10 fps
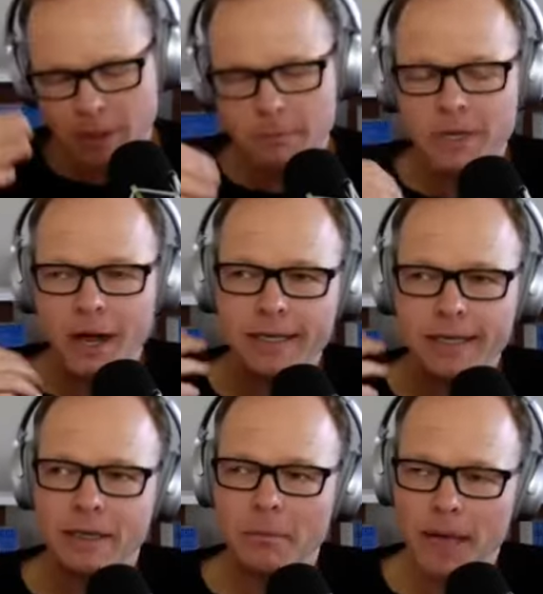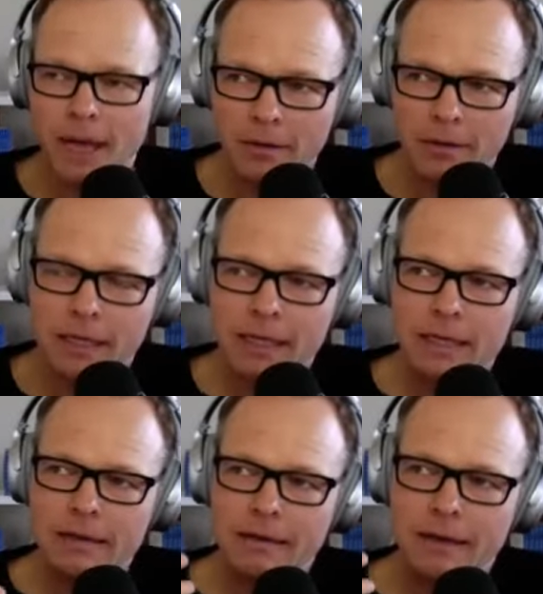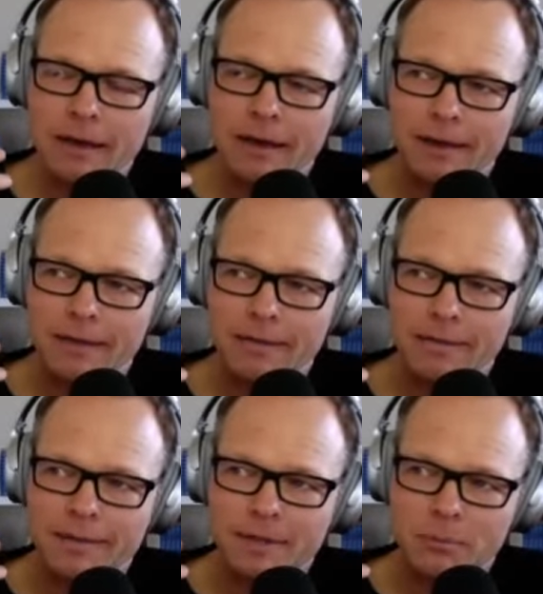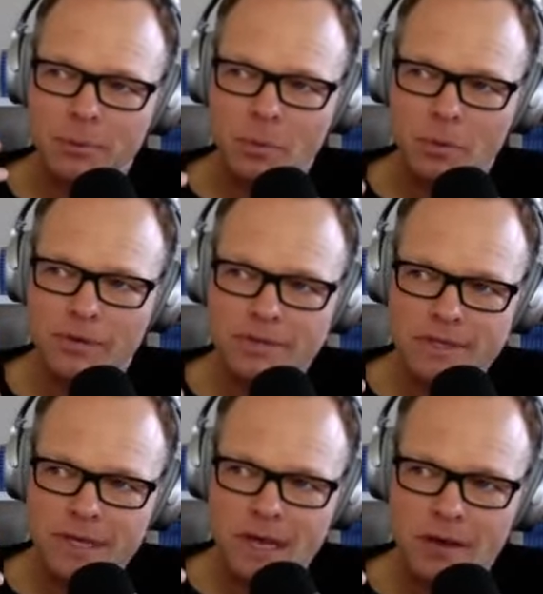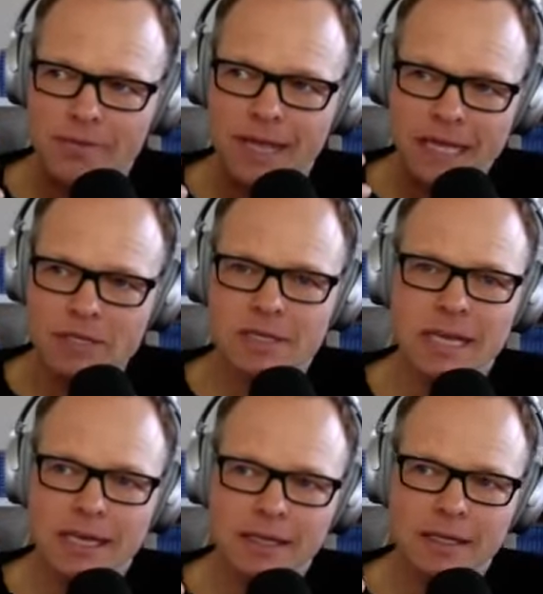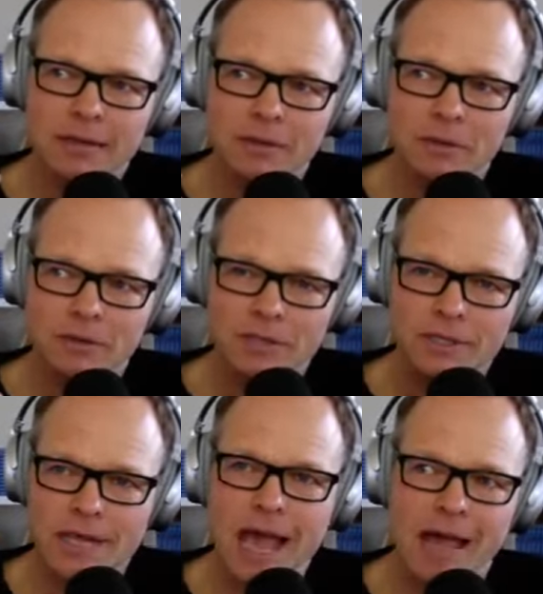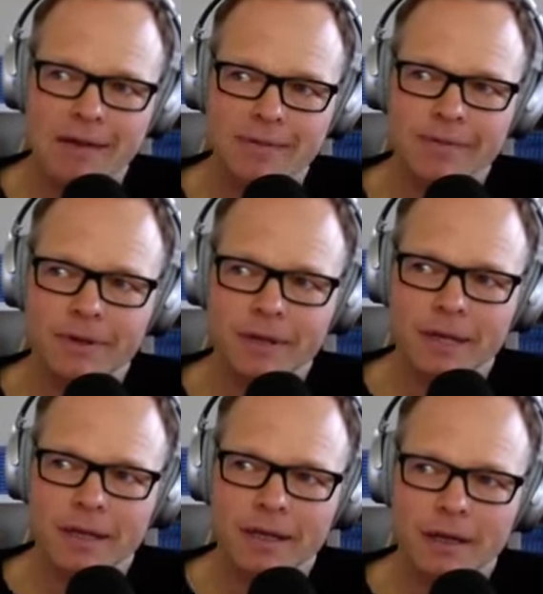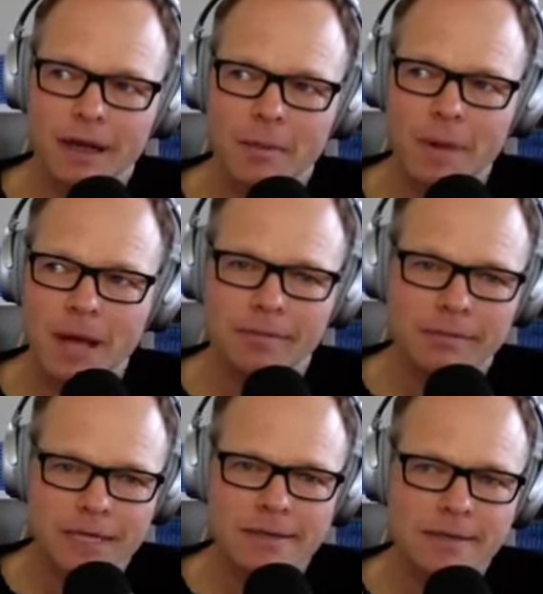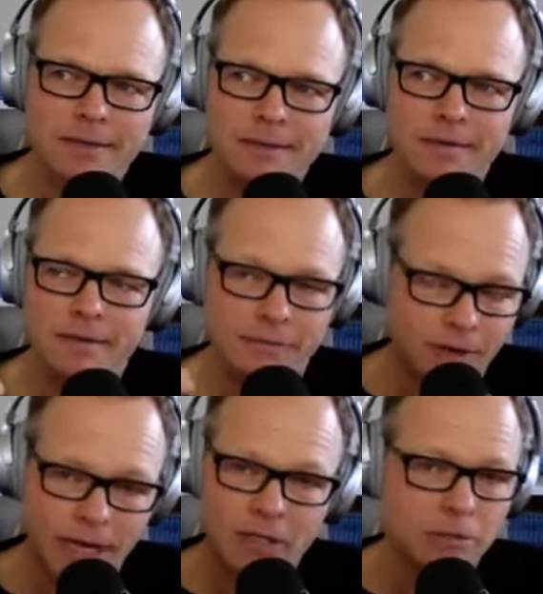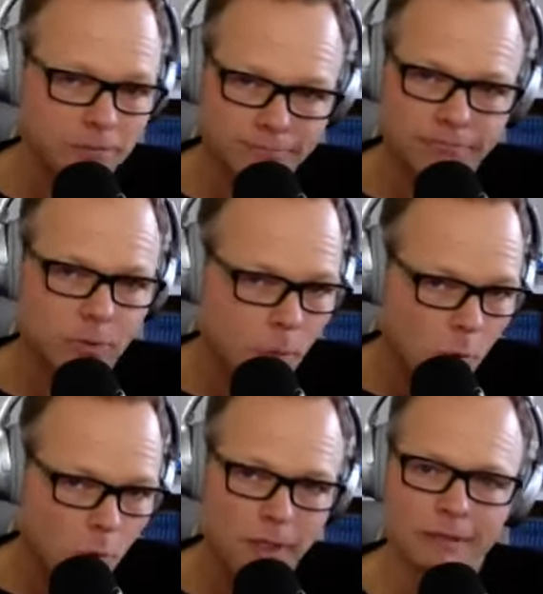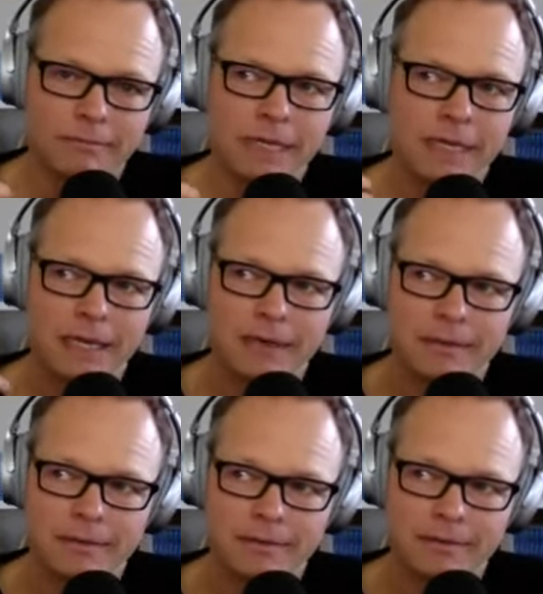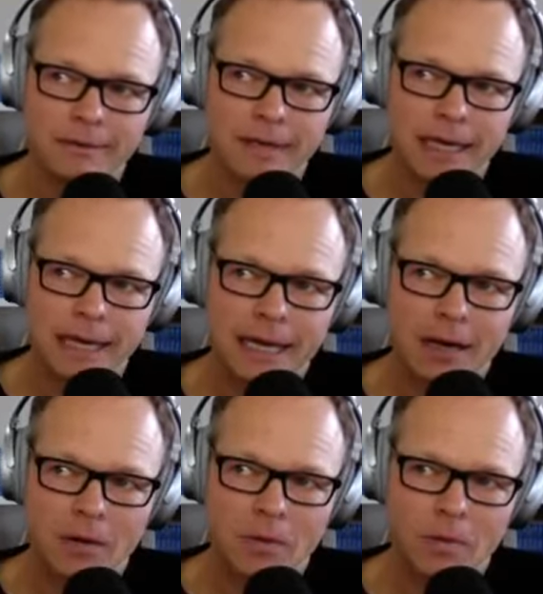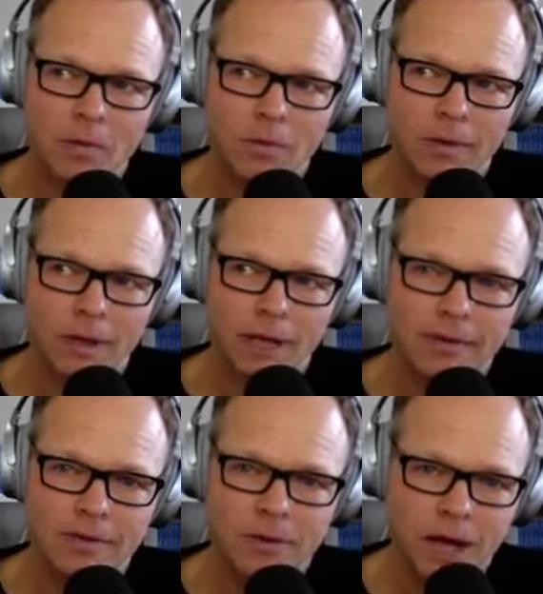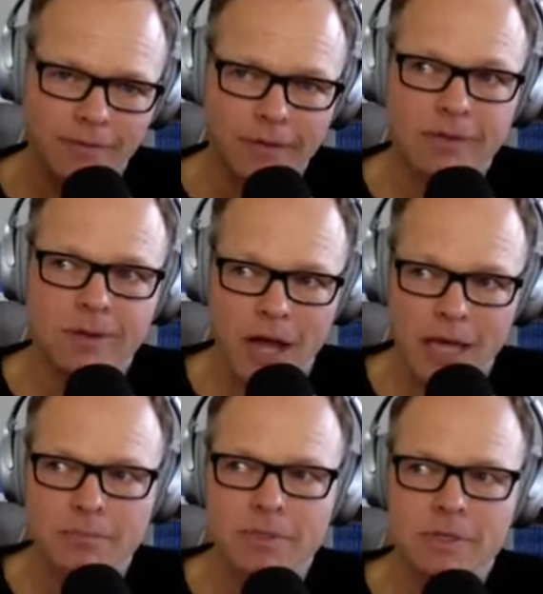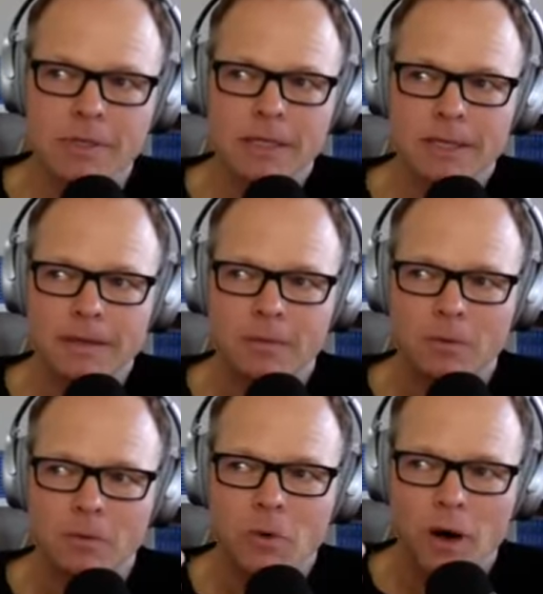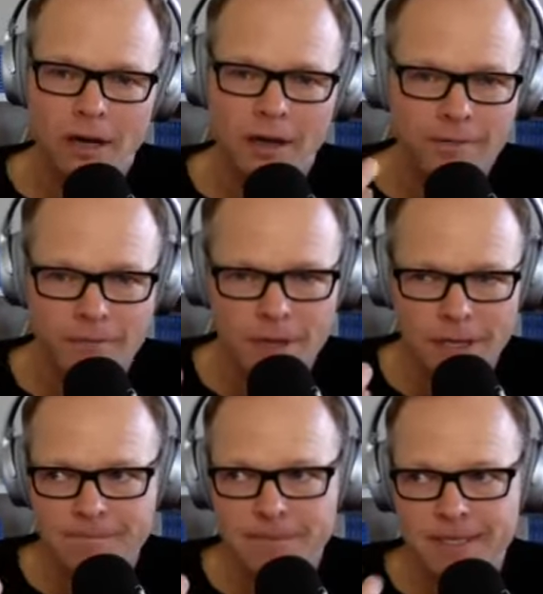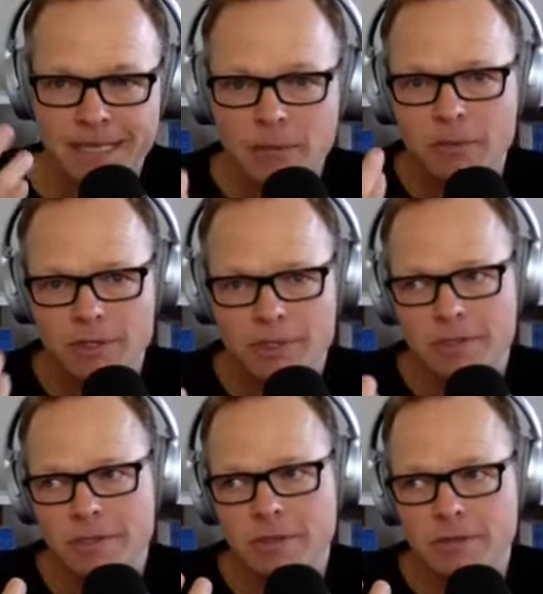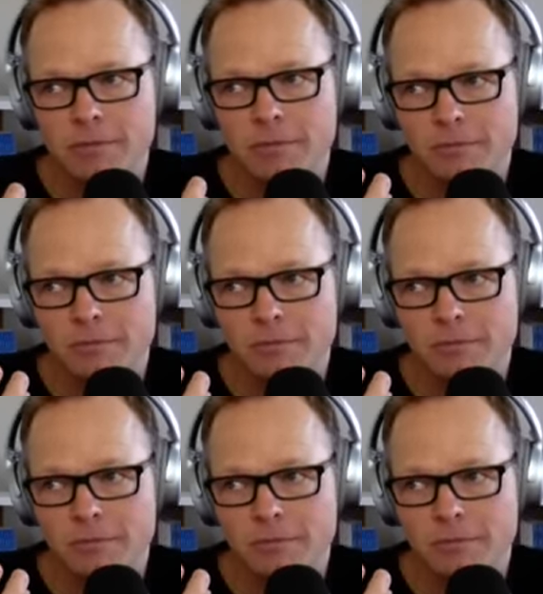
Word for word: him talking about uh, the importance of educating your staff about things, financial reporting, and how it's oftentimes one of the the secrets to